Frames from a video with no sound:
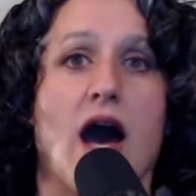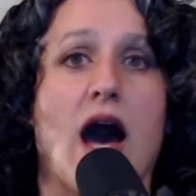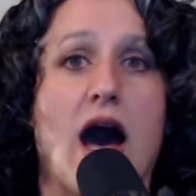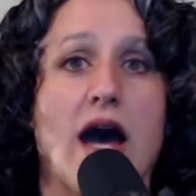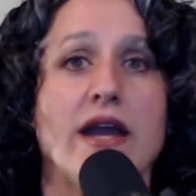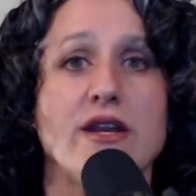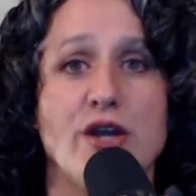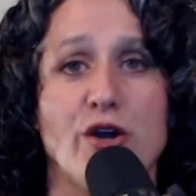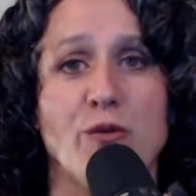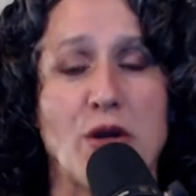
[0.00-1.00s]
I
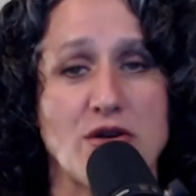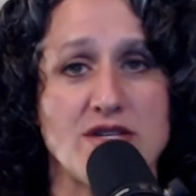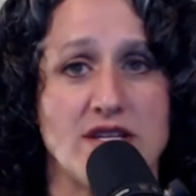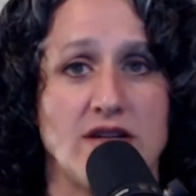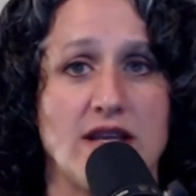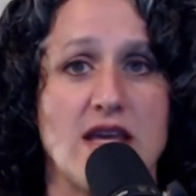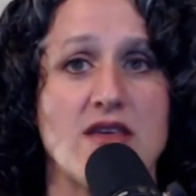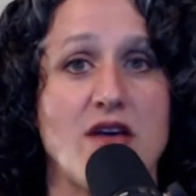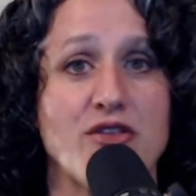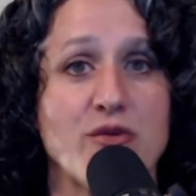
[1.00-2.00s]
know personally
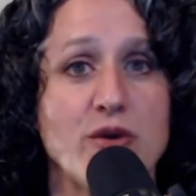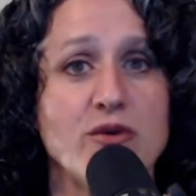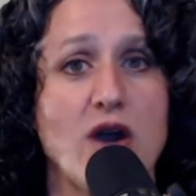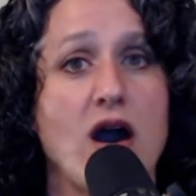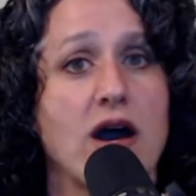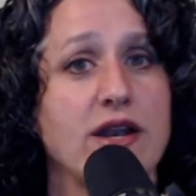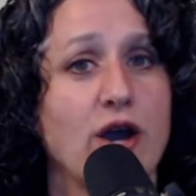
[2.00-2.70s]
that through God,